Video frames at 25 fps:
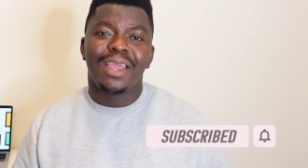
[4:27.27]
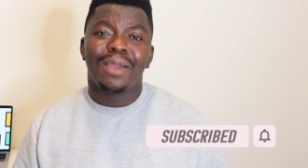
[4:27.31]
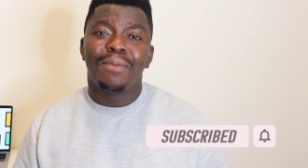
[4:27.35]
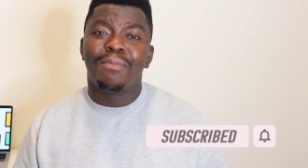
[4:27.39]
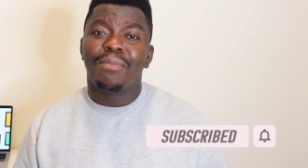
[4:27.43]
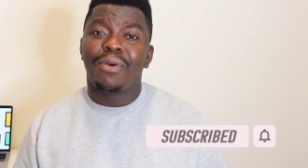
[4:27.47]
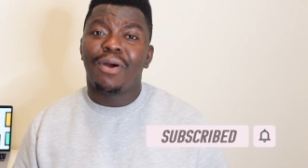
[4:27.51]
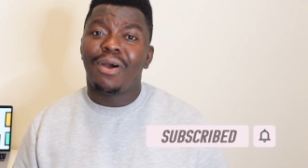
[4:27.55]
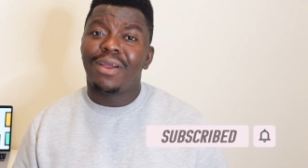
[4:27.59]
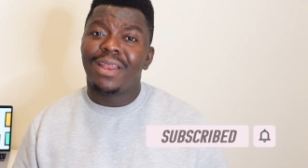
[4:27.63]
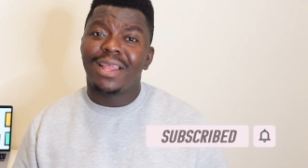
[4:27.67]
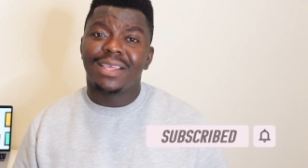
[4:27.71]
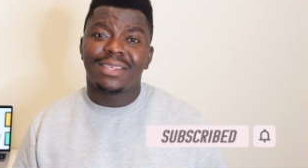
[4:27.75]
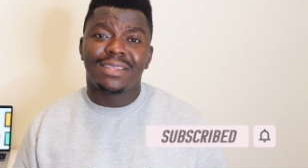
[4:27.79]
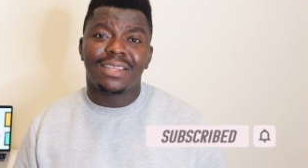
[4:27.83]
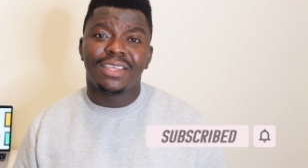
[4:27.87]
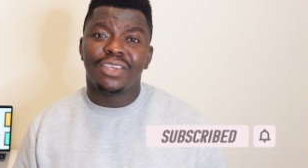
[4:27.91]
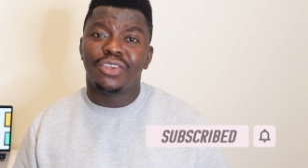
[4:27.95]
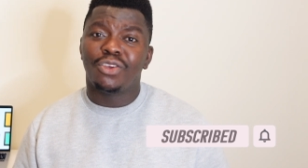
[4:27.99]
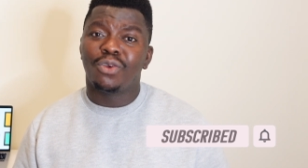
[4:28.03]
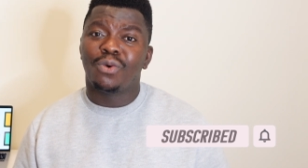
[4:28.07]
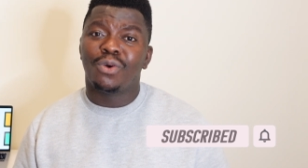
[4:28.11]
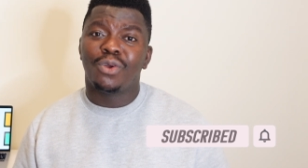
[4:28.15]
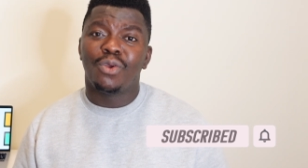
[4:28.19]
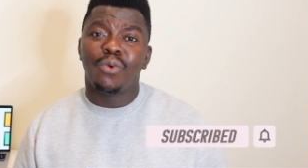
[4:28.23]
but honestly,
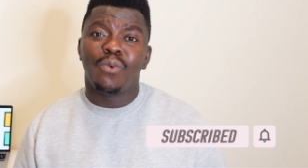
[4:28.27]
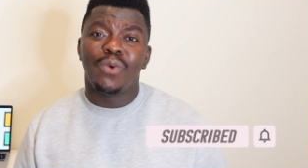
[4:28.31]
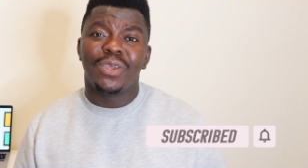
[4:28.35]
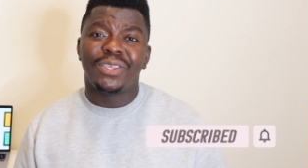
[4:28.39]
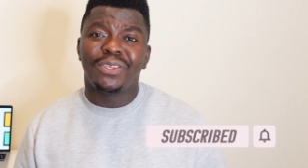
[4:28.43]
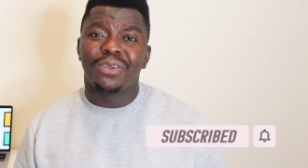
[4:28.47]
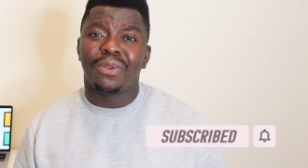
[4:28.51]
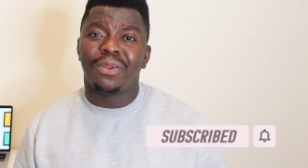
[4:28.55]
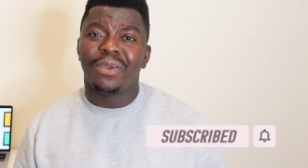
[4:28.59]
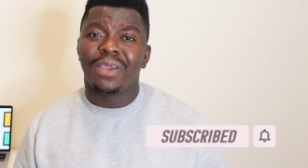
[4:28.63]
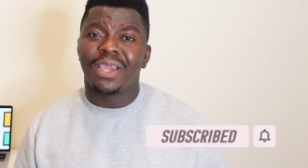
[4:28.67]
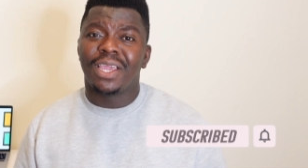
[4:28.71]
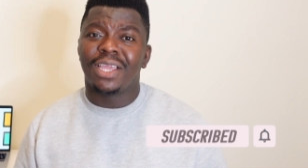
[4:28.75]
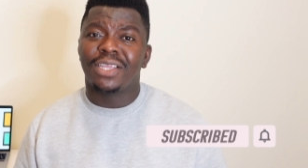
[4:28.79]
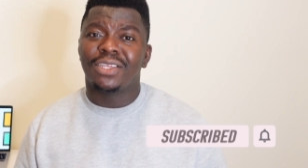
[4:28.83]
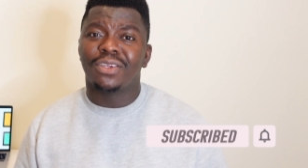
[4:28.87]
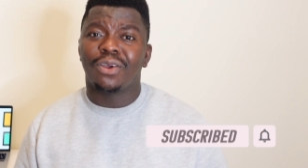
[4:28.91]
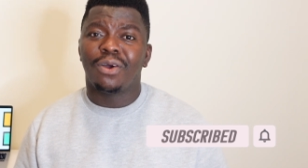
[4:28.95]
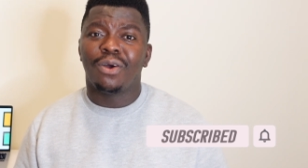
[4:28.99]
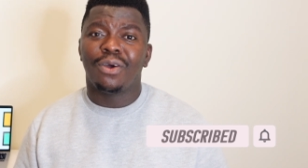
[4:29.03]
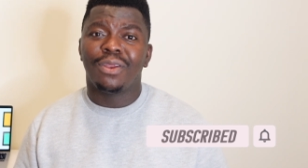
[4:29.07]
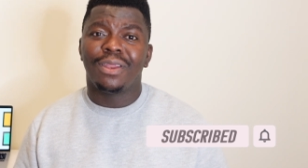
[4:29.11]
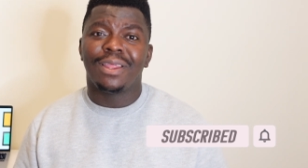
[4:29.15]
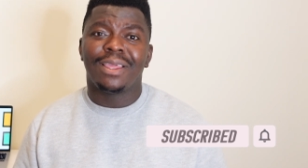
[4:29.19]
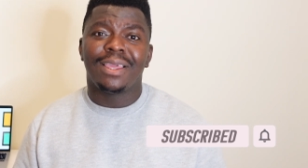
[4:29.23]
you don't want to waste your luggage
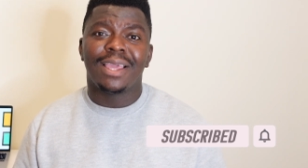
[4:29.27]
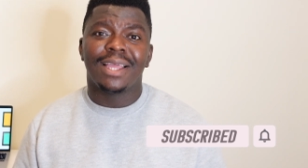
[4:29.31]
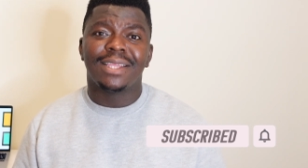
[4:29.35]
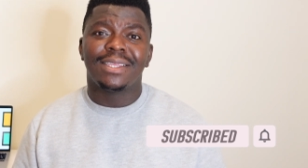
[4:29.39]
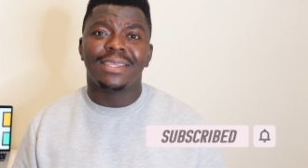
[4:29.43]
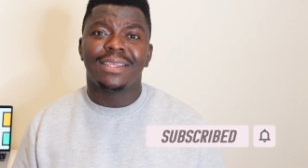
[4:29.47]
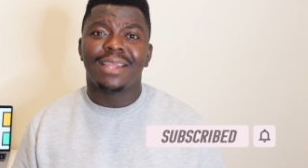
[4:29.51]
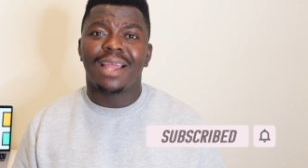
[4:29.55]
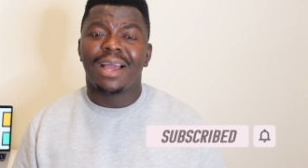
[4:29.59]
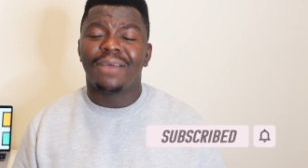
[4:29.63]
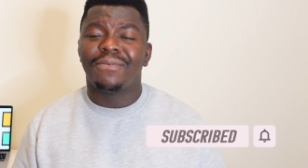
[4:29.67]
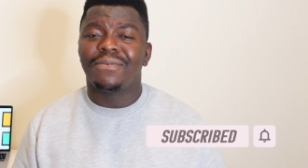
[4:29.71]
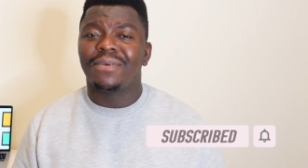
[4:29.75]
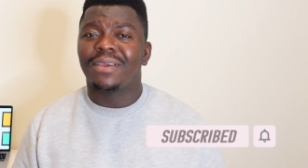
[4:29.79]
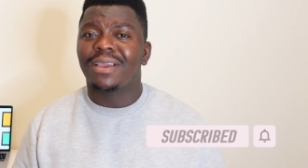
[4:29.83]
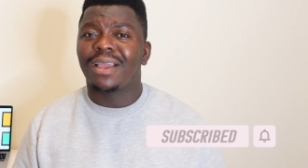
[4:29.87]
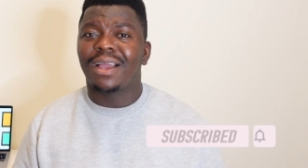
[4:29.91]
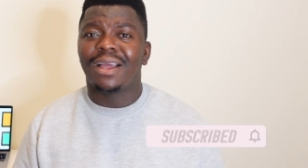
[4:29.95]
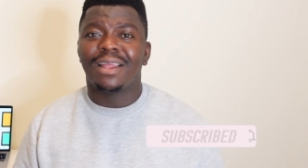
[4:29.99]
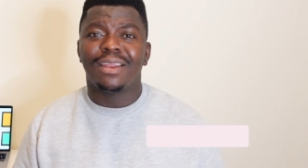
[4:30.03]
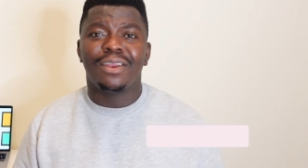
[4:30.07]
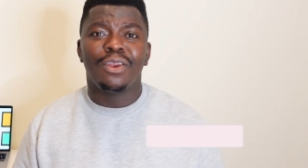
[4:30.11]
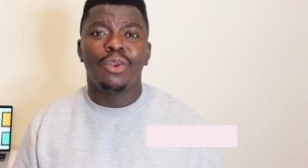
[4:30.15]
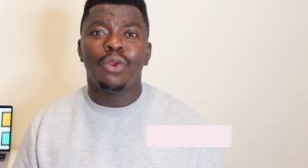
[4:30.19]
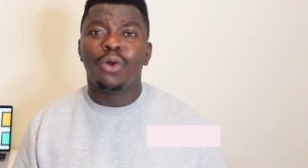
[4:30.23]
on getting
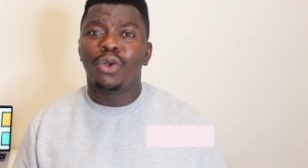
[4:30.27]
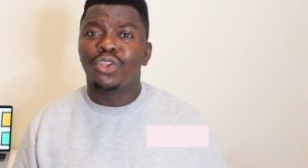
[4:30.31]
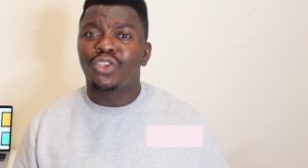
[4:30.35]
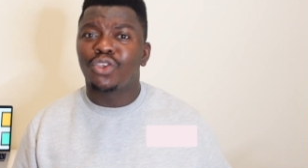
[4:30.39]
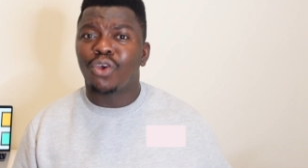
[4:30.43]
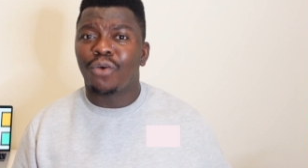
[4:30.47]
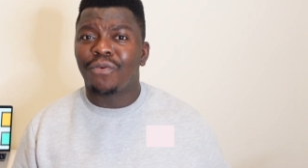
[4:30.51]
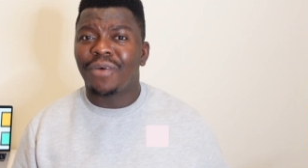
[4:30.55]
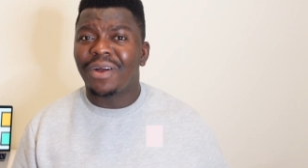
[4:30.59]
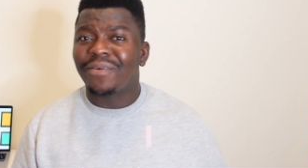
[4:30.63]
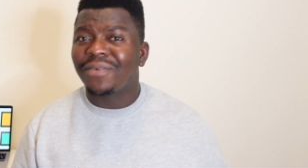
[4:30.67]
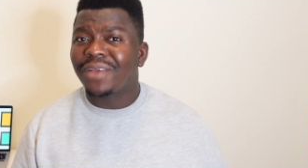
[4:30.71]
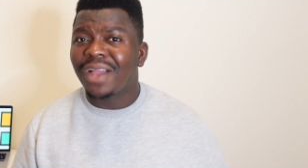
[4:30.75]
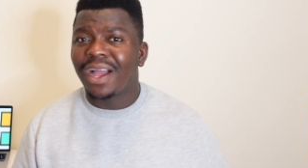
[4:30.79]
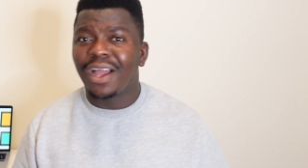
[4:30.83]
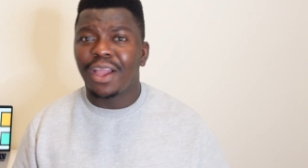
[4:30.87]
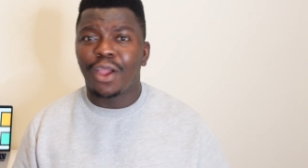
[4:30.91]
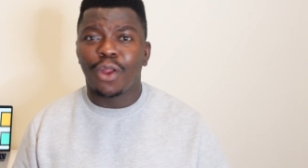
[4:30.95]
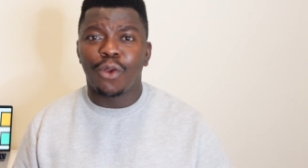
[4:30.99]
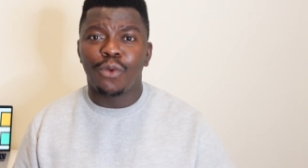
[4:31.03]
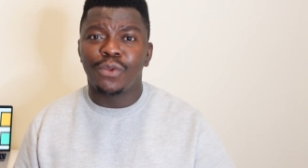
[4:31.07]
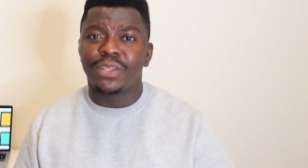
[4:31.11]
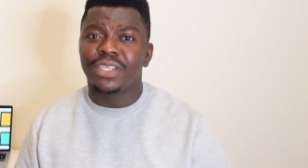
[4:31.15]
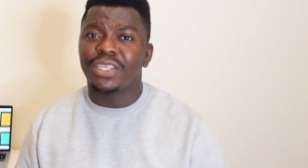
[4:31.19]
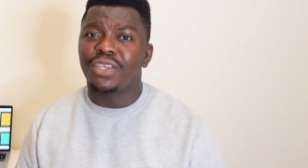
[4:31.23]
lots of African
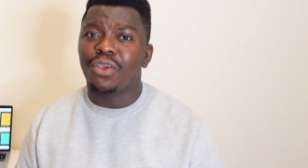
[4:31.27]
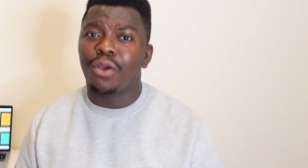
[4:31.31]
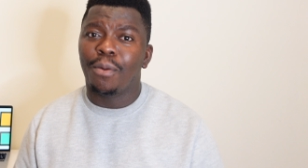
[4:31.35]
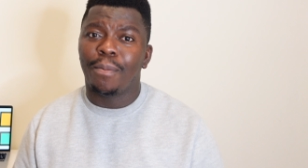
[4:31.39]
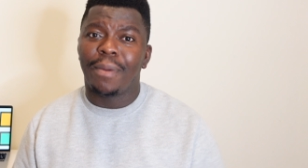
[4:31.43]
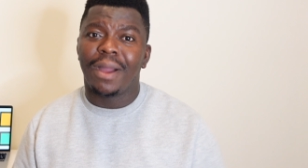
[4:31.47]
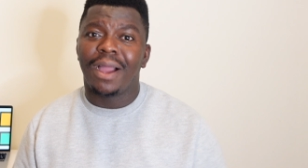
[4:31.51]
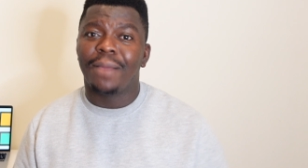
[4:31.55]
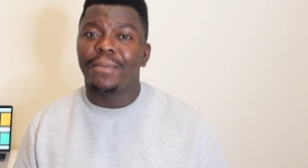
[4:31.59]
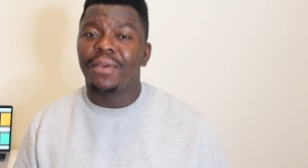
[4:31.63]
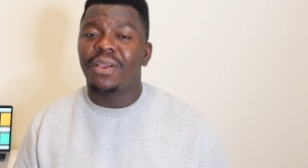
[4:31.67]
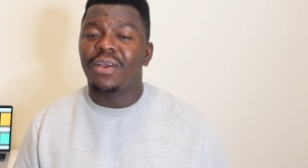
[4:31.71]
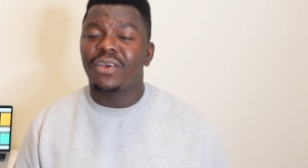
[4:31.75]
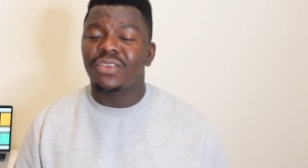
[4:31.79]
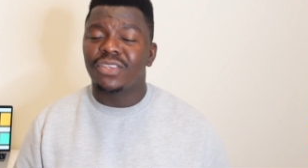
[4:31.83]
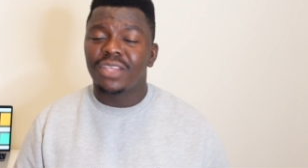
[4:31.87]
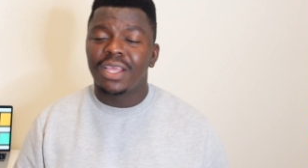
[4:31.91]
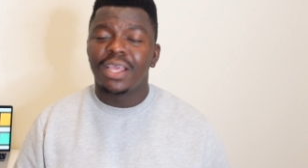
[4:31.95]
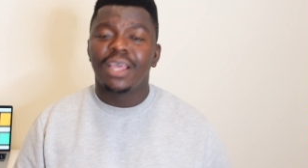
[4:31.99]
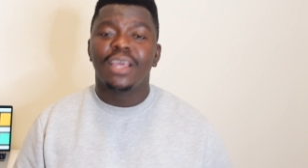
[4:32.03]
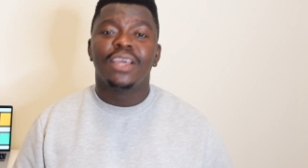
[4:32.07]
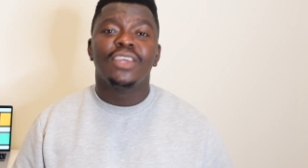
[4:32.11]
clothes in your bag, because